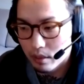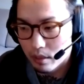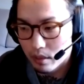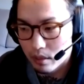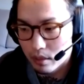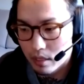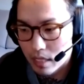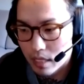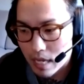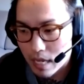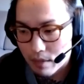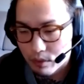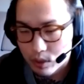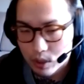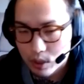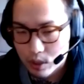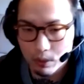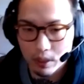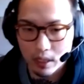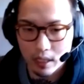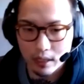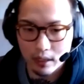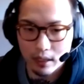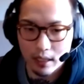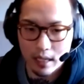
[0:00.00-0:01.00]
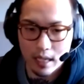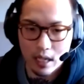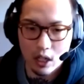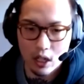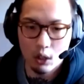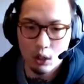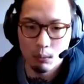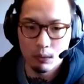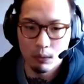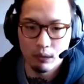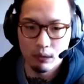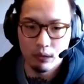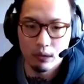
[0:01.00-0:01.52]
to have someone at the
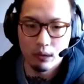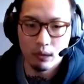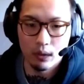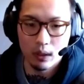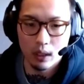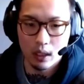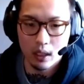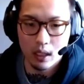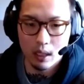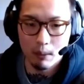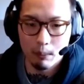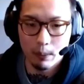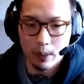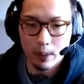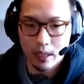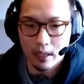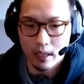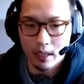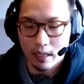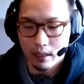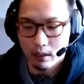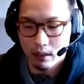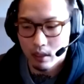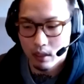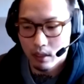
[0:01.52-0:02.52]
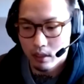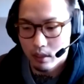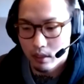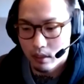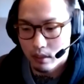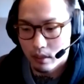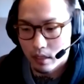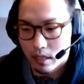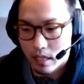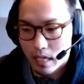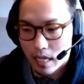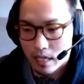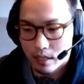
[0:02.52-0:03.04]
helm of a company that
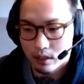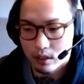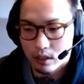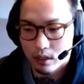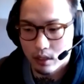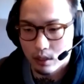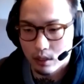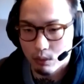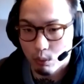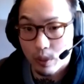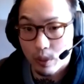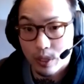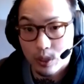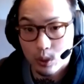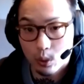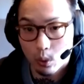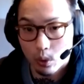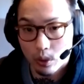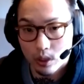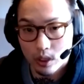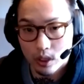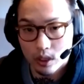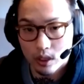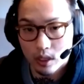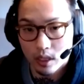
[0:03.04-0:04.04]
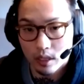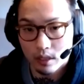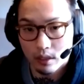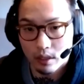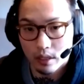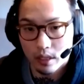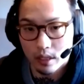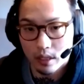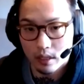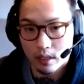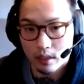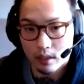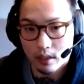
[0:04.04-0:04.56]
that has the resources and
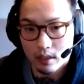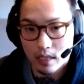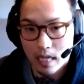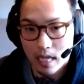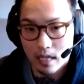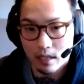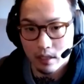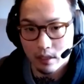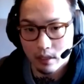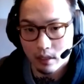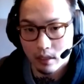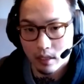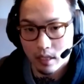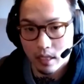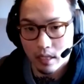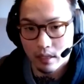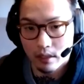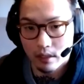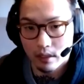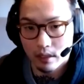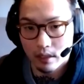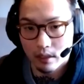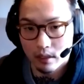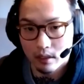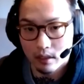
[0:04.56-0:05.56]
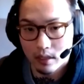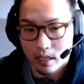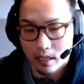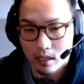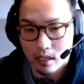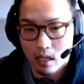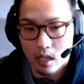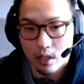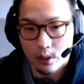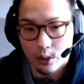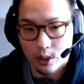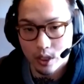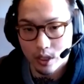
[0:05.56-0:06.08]
the talent and the
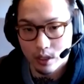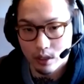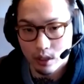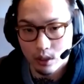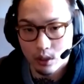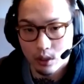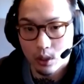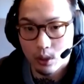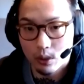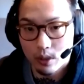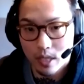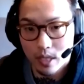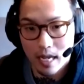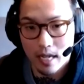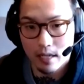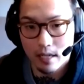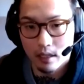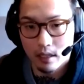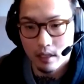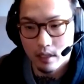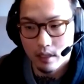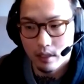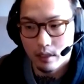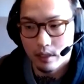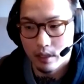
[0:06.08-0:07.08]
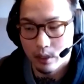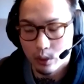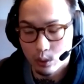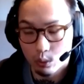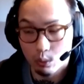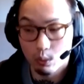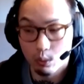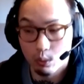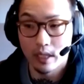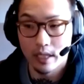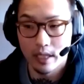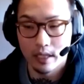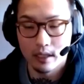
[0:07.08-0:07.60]
technology to do that is
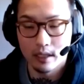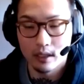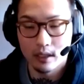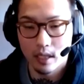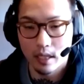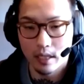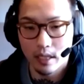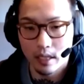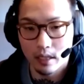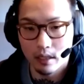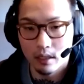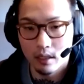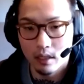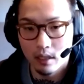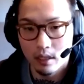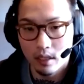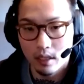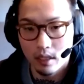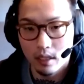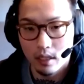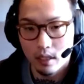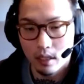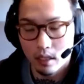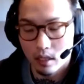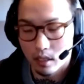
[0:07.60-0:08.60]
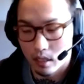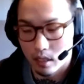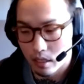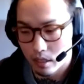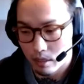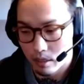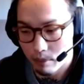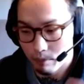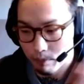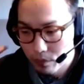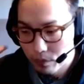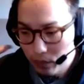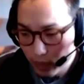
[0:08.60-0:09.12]
really exciting.
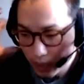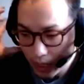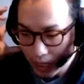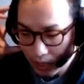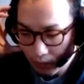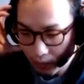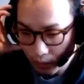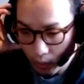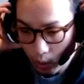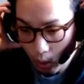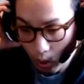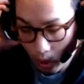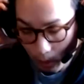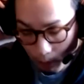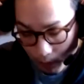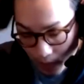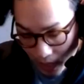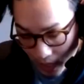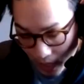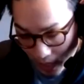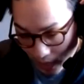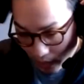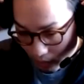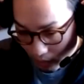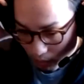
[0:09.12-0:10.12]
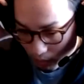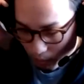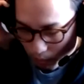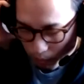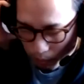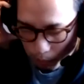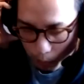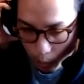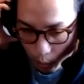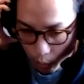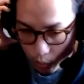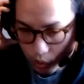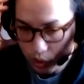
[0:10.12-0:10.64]
Um, even though I'm not
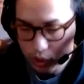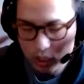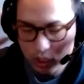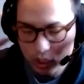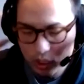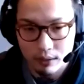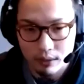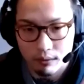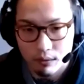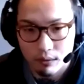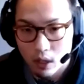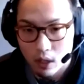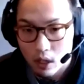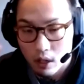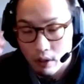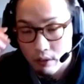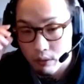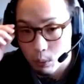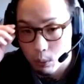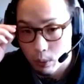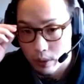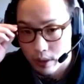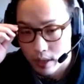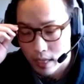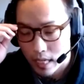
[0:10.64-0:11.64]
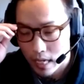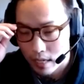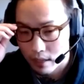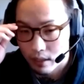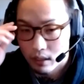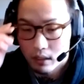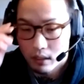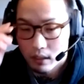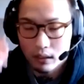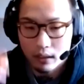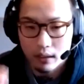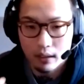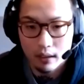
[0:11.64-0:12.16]
personally involved with that
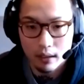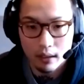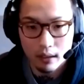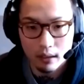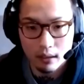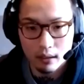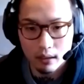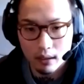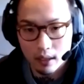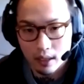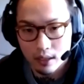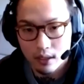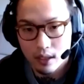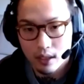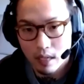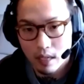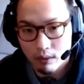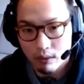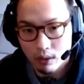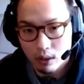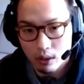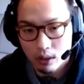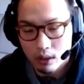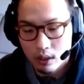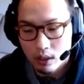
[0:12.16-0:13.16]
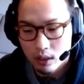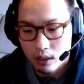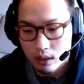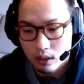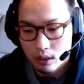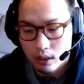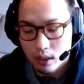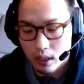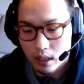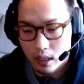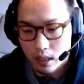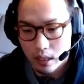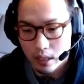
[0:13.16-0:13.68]
endeavor,
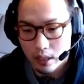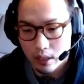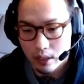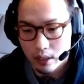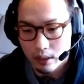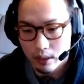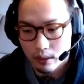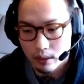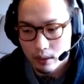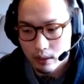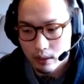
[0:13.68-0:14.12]
uh,